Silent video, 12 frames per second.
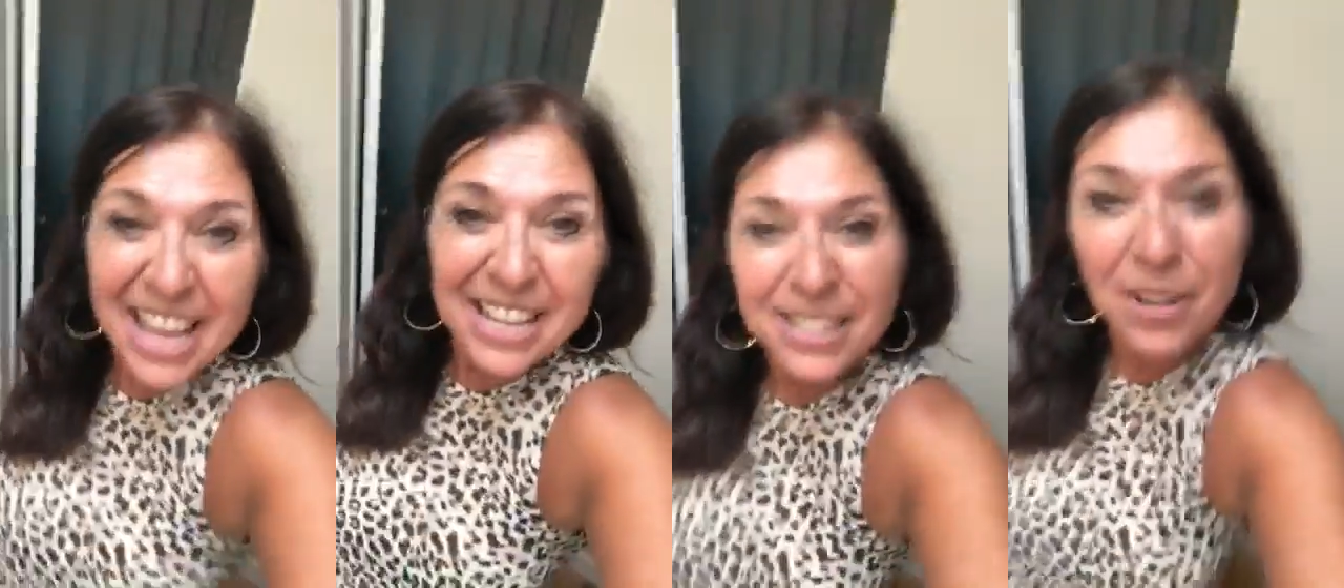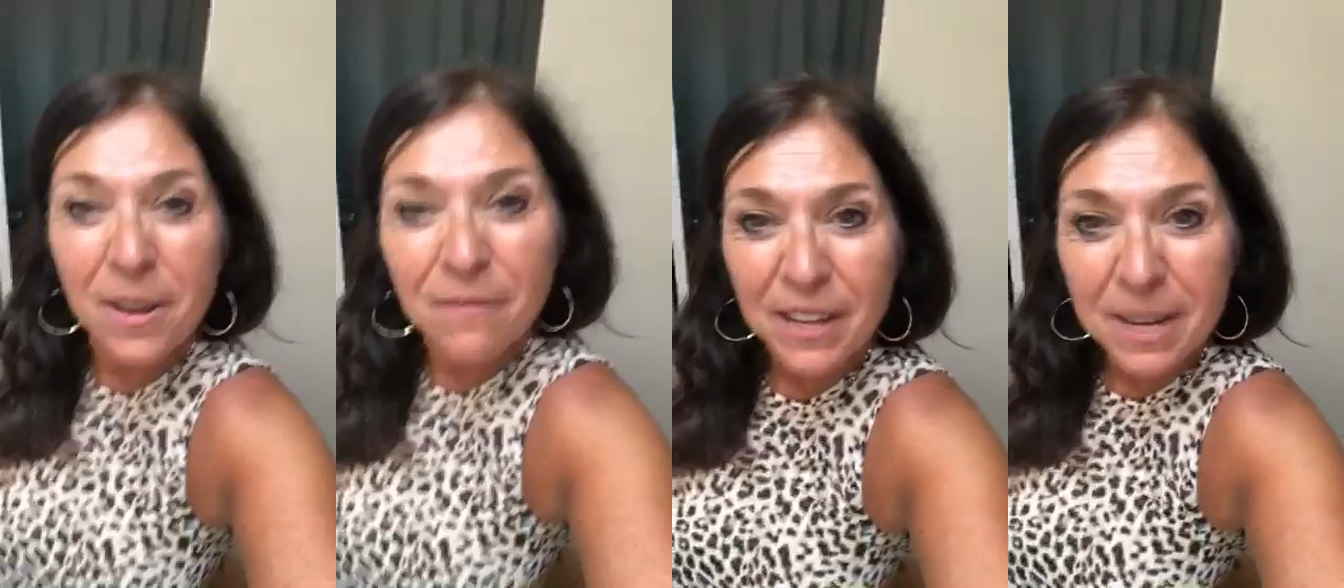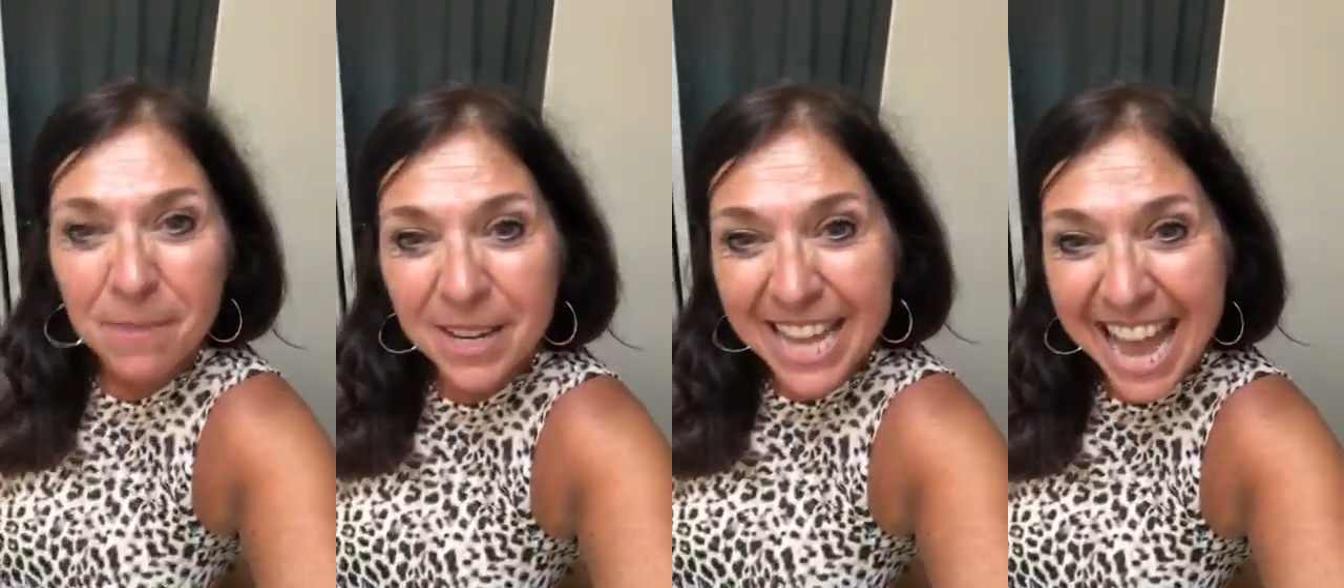So if
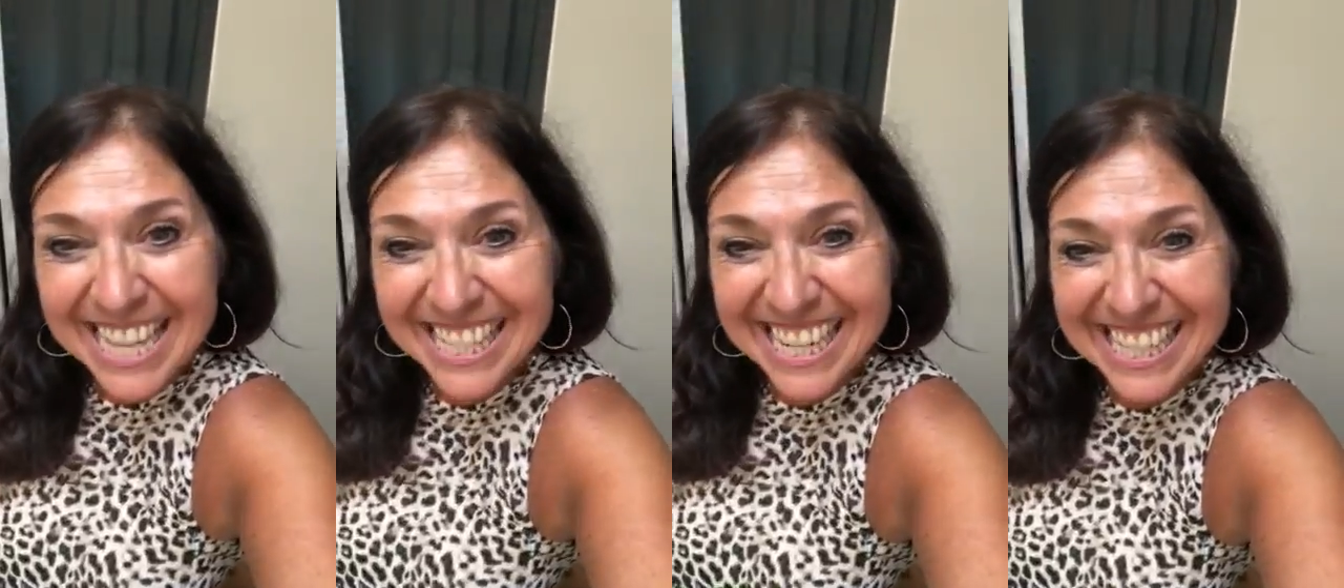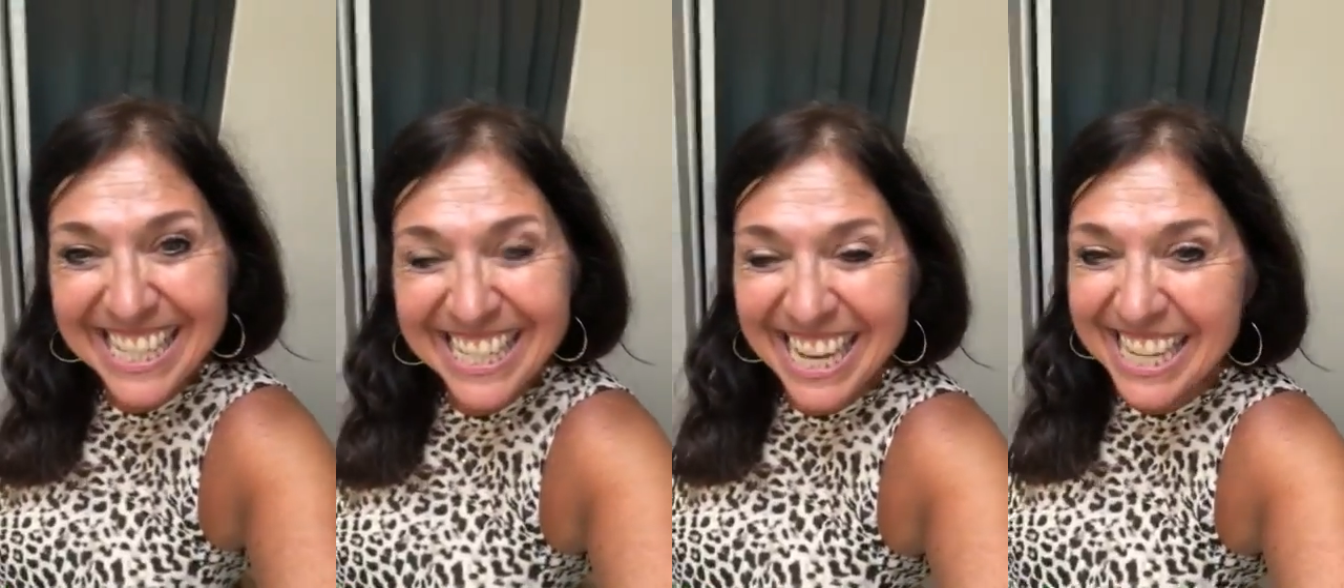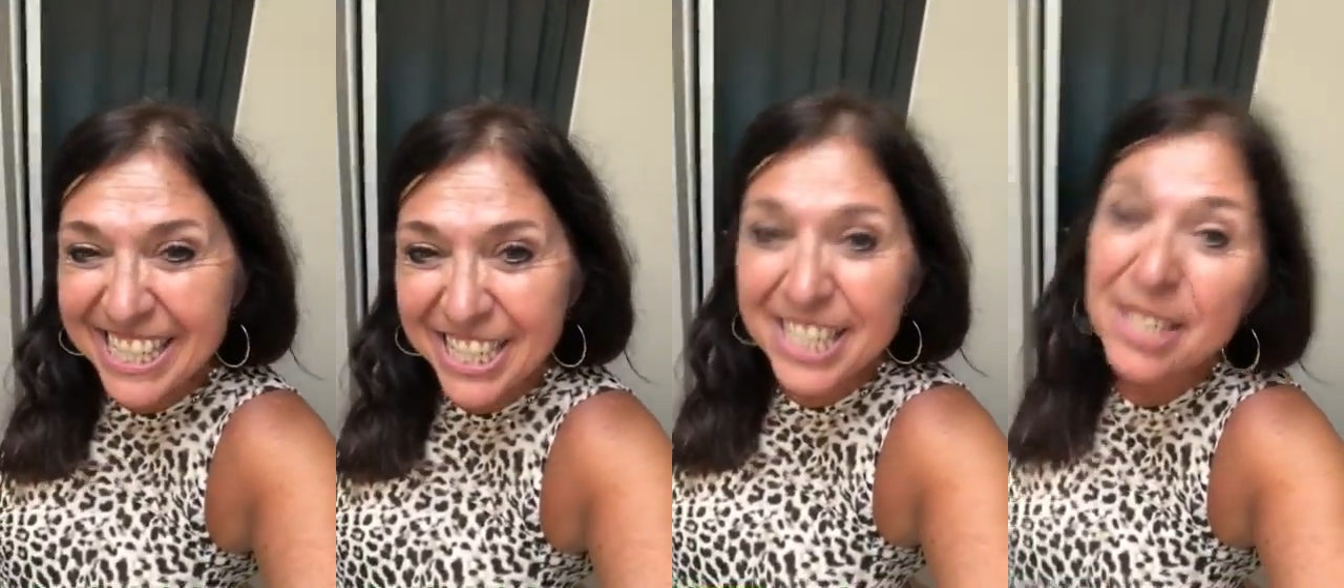anybody has any
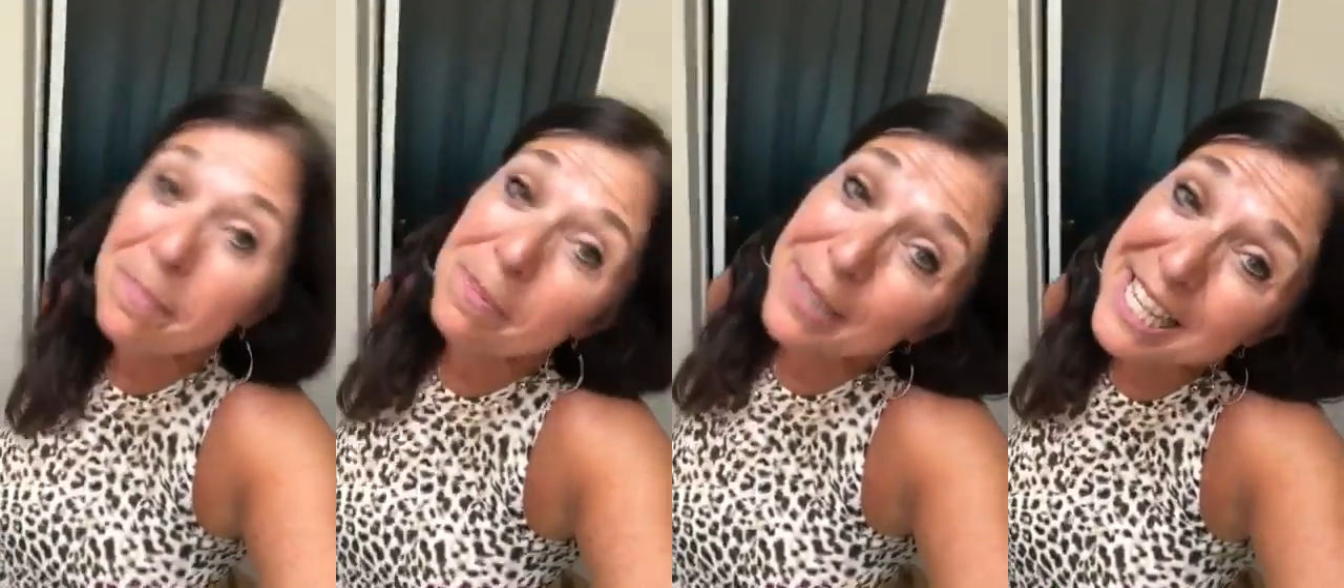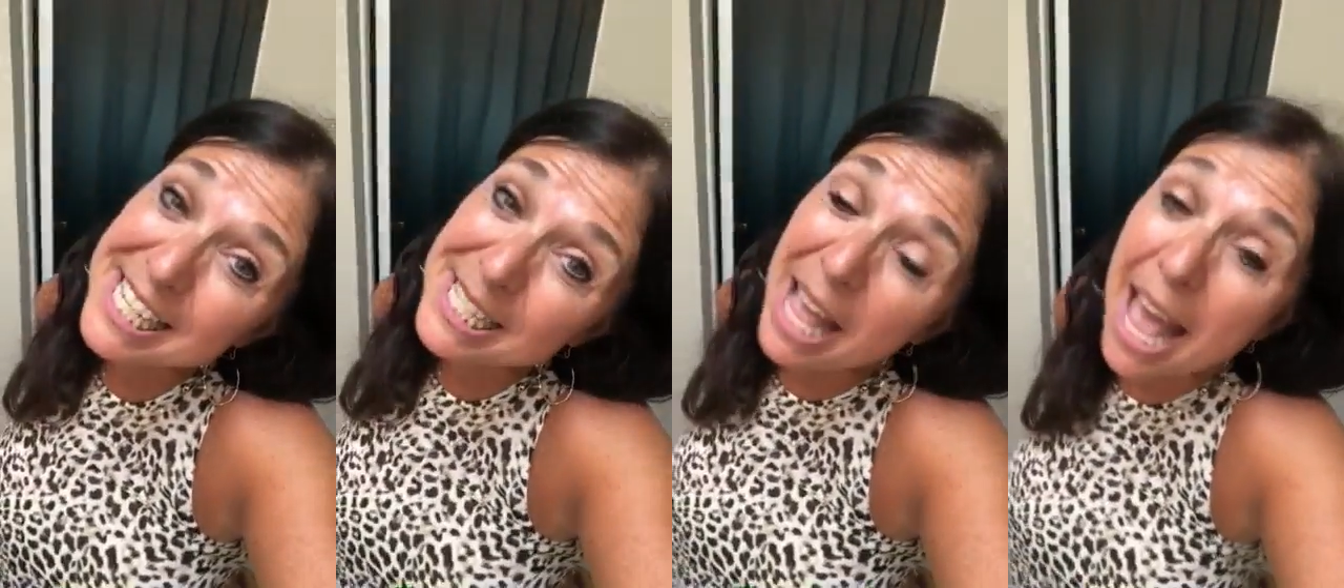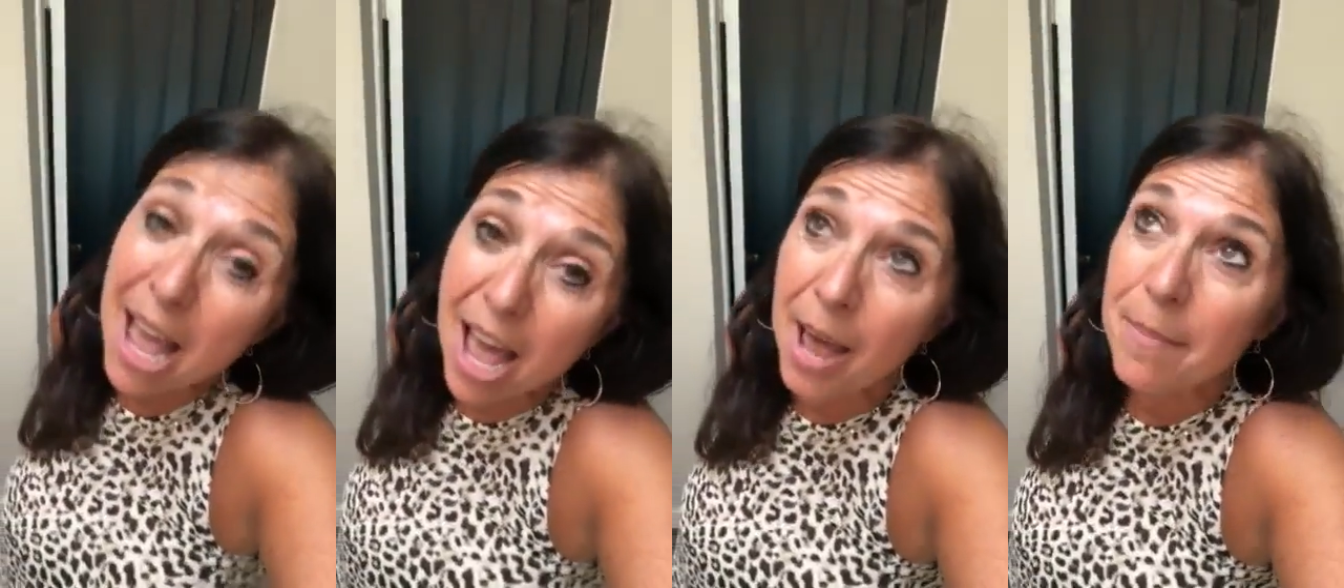suggestions, please
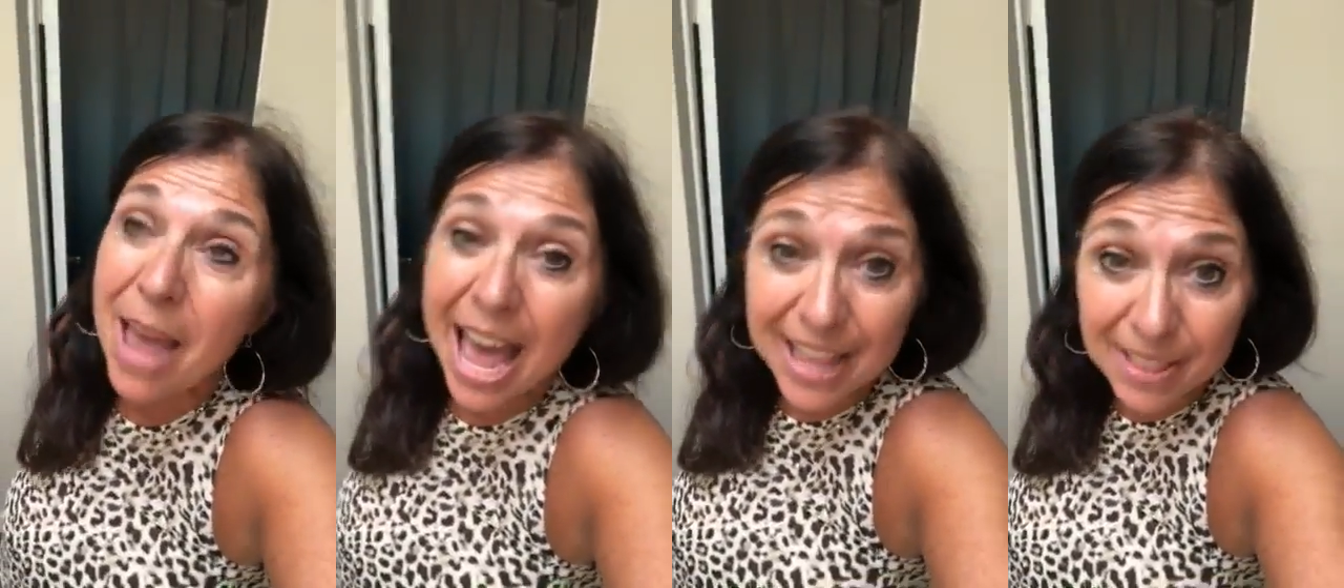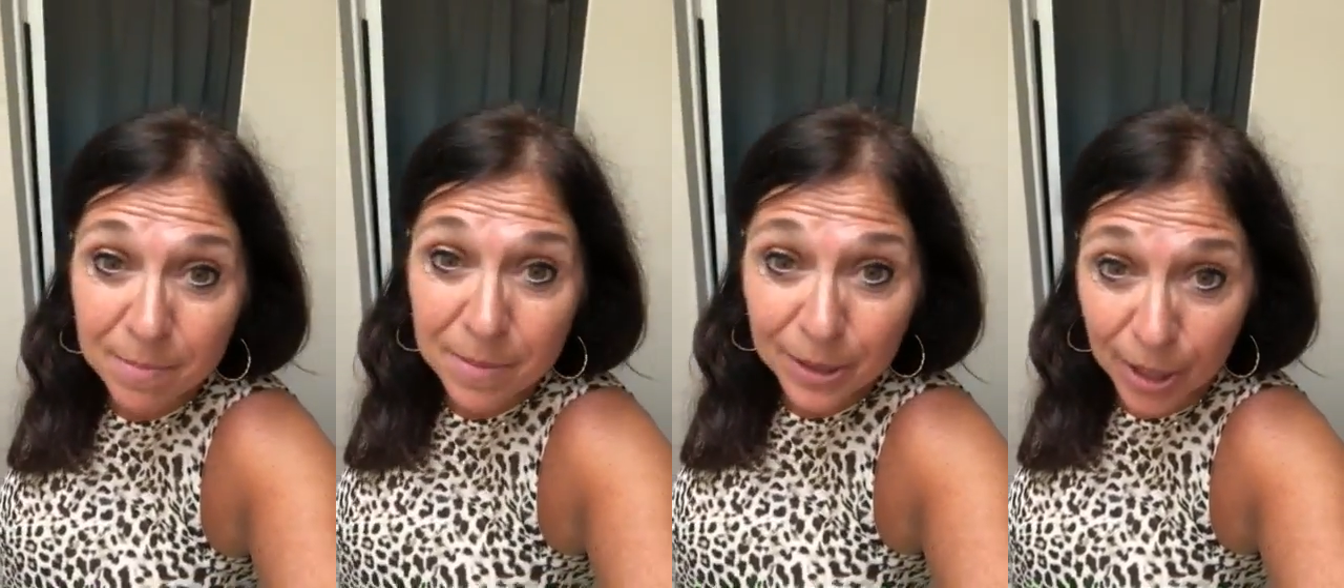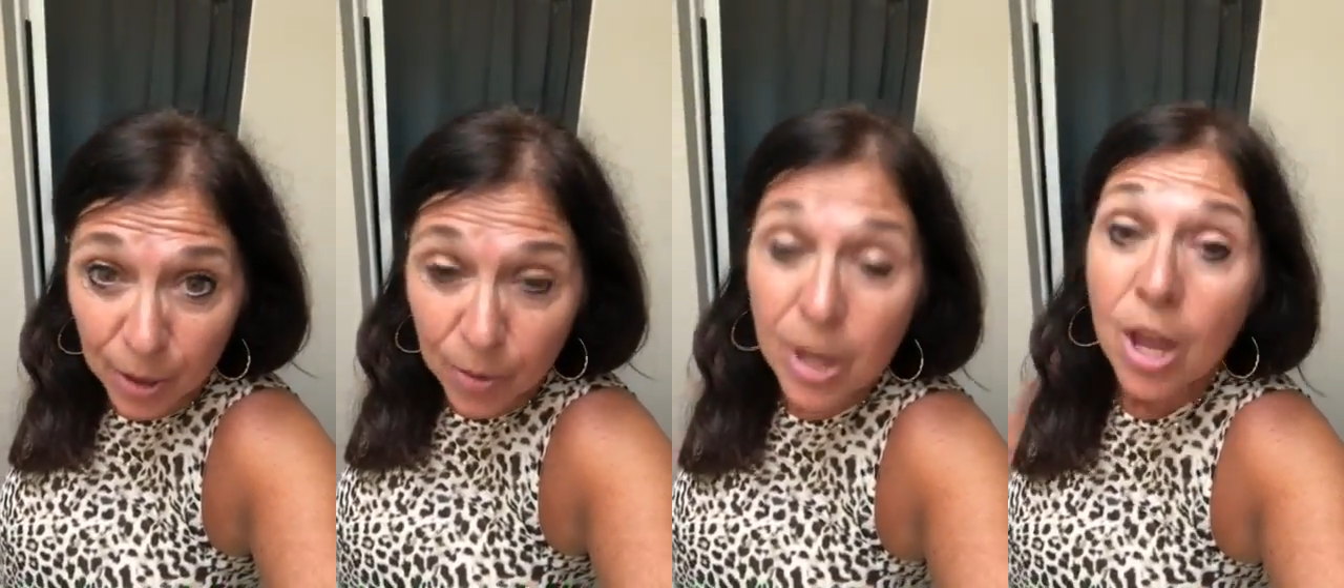add them
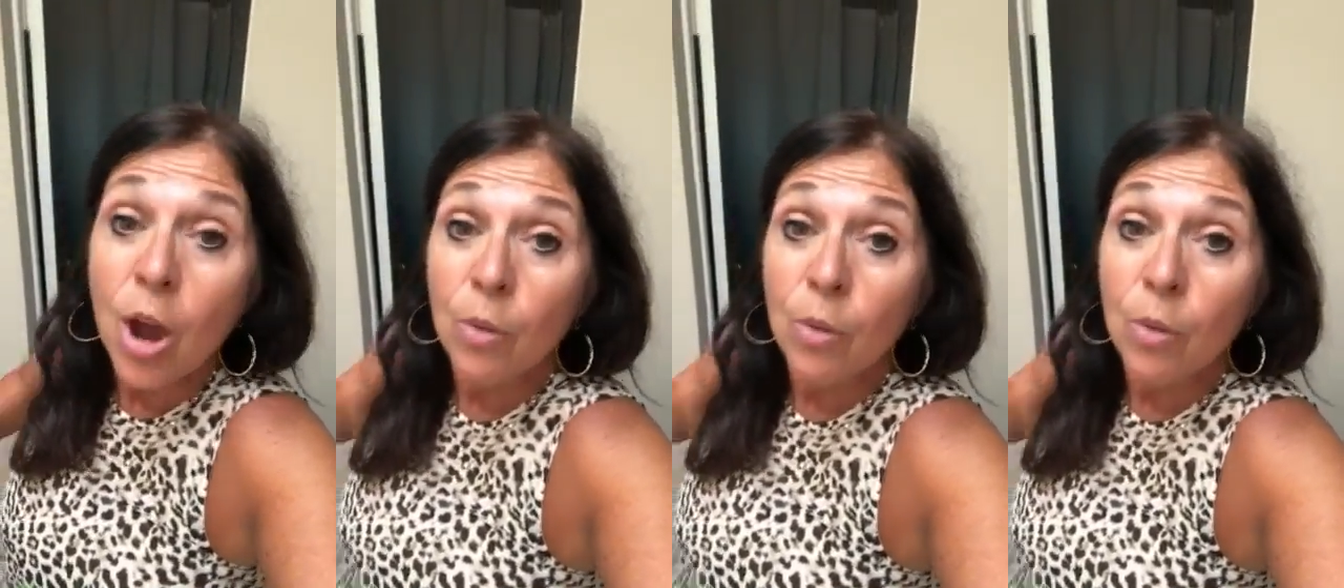below.